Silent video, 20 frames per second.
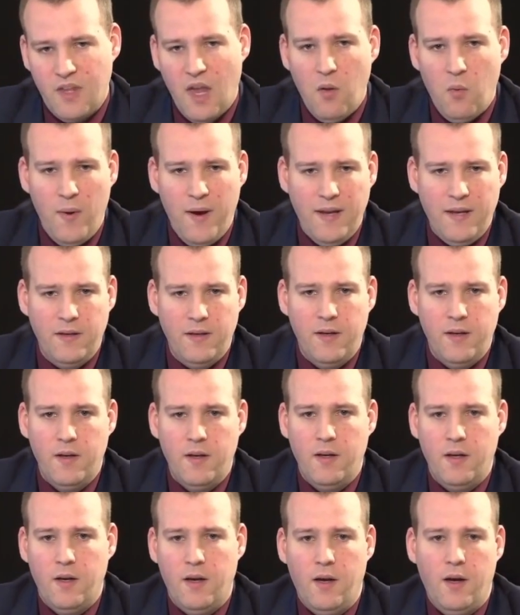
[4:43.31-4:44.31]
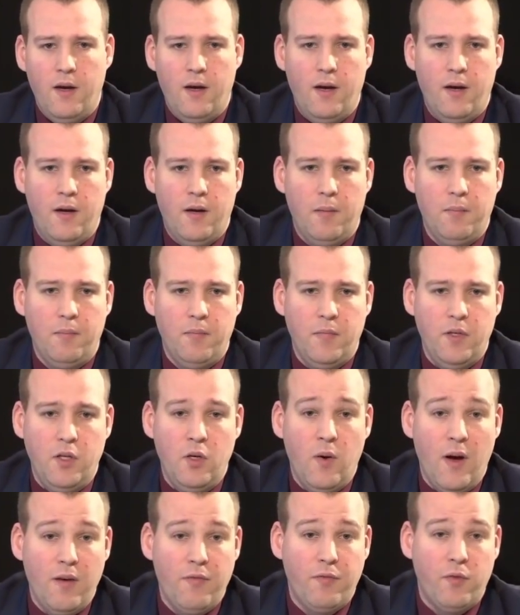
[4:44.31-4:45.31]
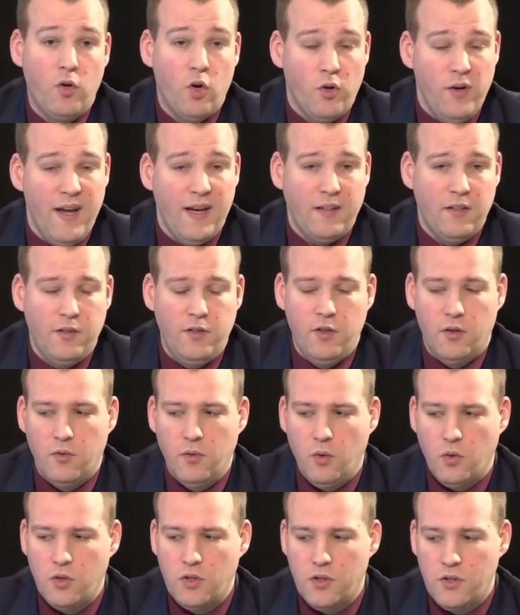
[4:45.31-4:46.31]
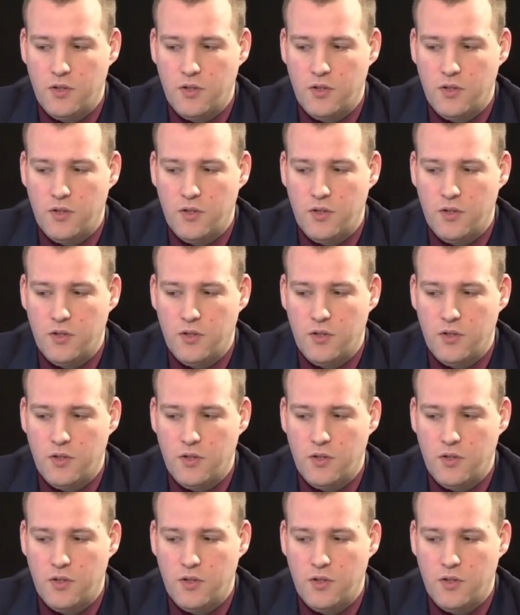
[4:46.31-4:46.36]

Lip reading: when you have connected your rooks.